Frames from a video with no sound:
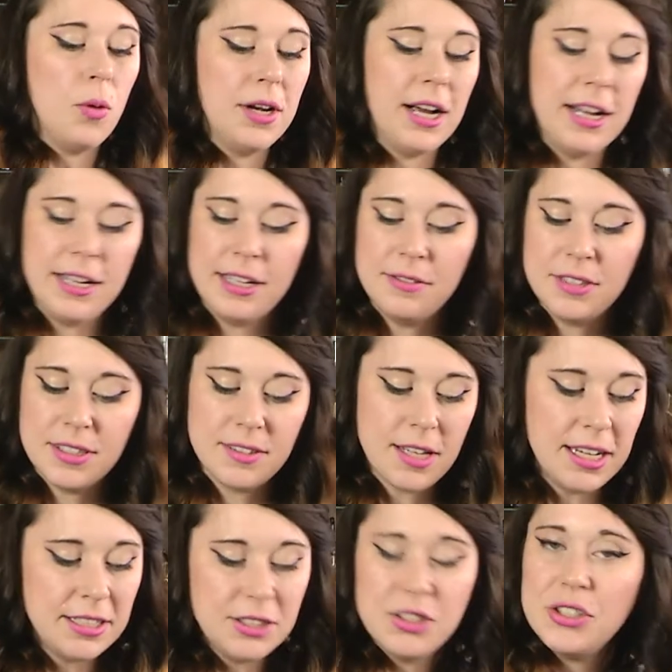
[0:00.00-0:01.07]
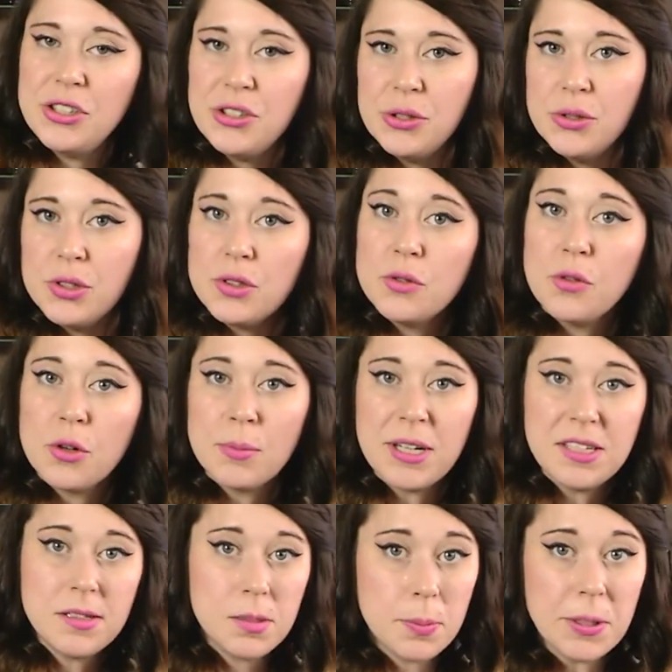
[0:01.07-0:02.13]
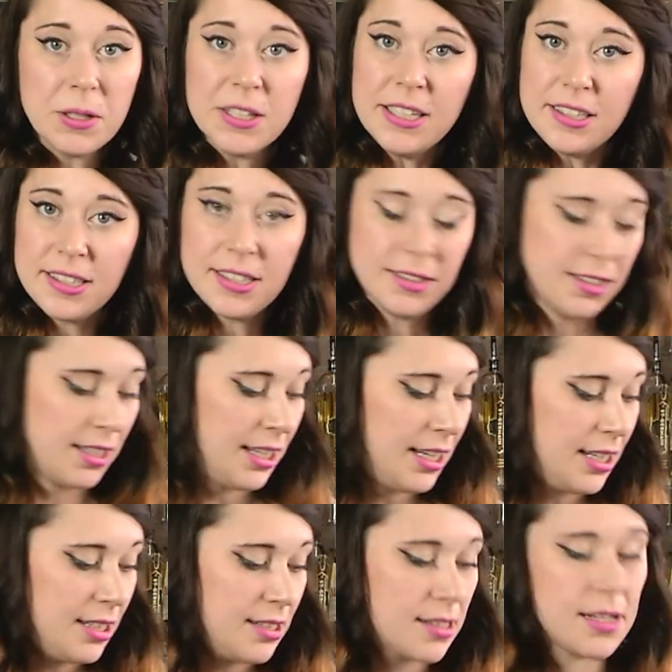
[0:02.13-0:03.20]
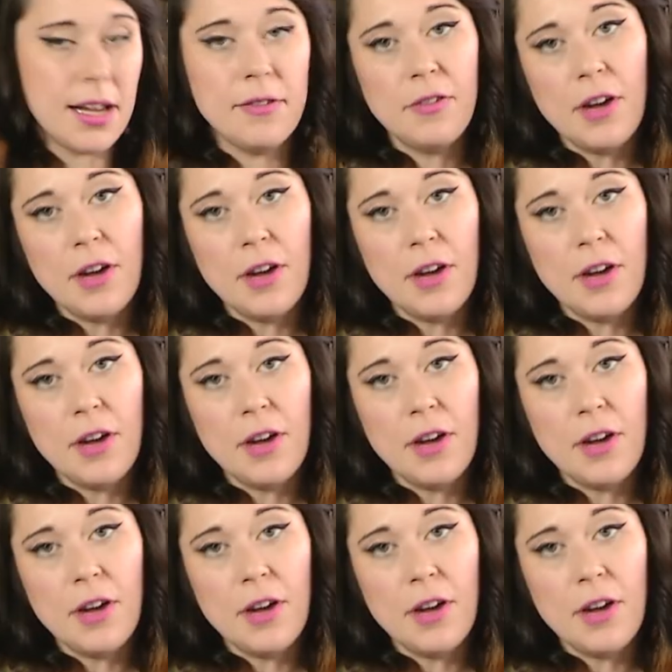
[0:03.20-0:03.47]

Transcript: What I have decided to use for my spirit is a